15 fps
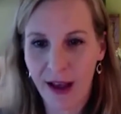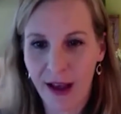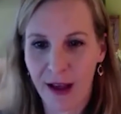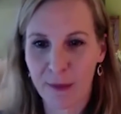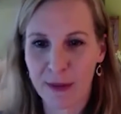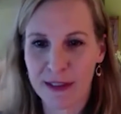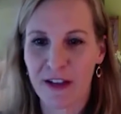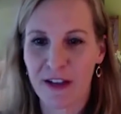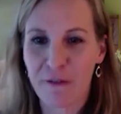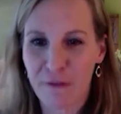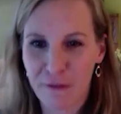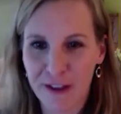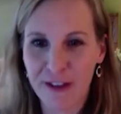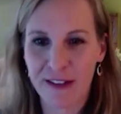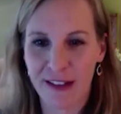um, because I
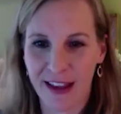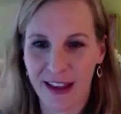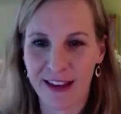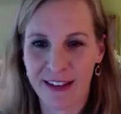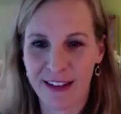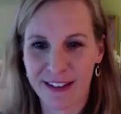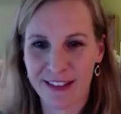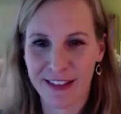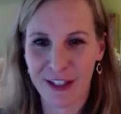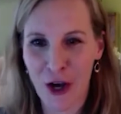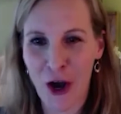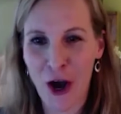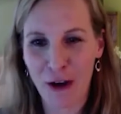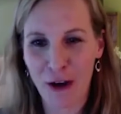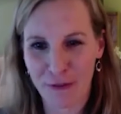feel like the
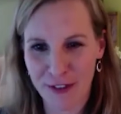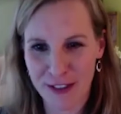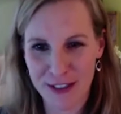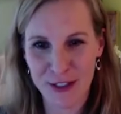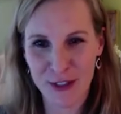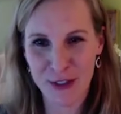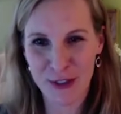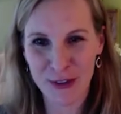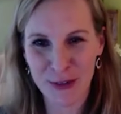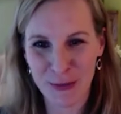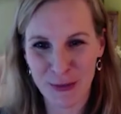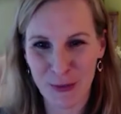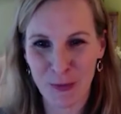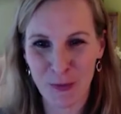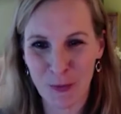cough is
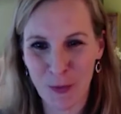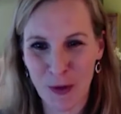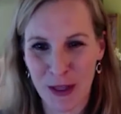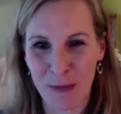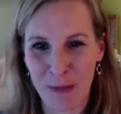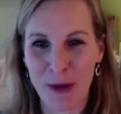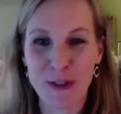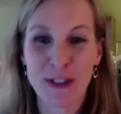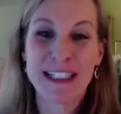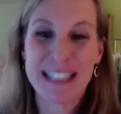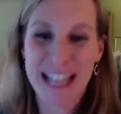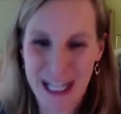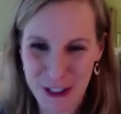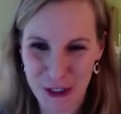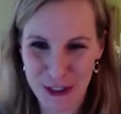one of the most
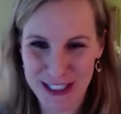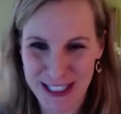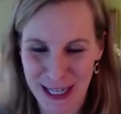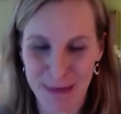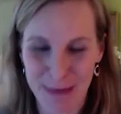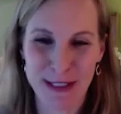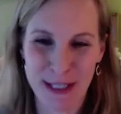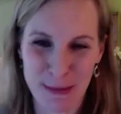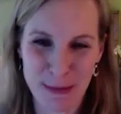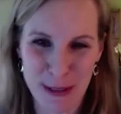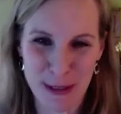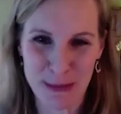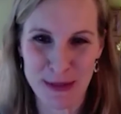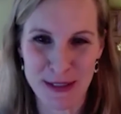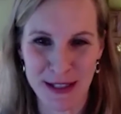contagious type
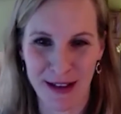symptoms.